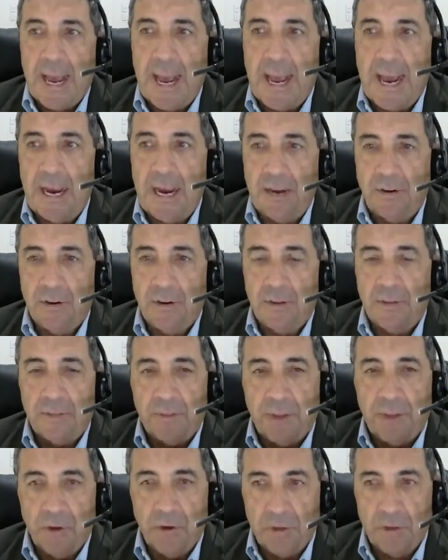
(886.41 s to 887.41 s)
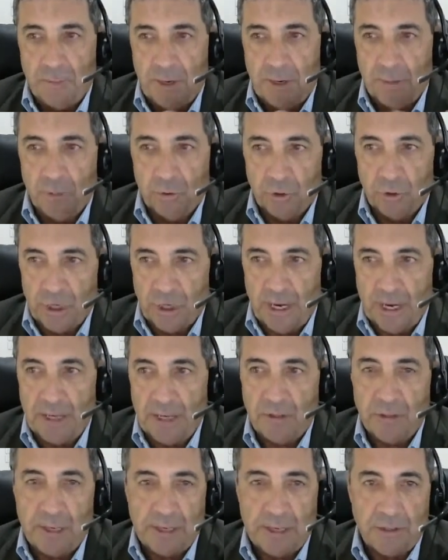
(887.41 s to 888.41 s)
and those people
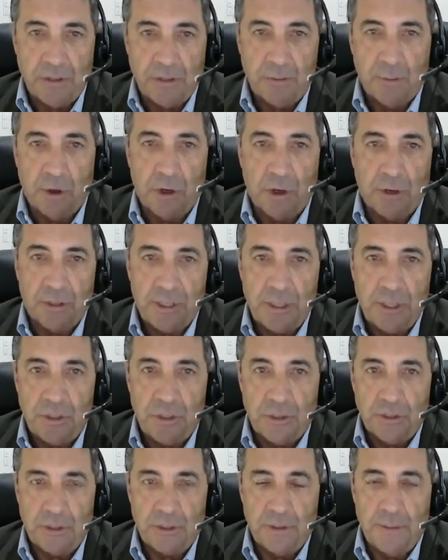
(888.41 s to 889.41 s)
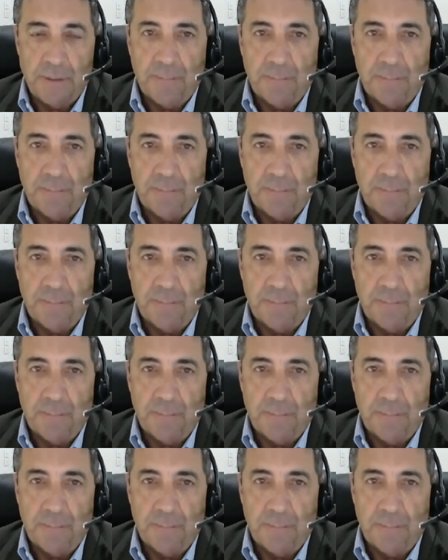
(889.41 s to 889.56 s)
change, as do politicians.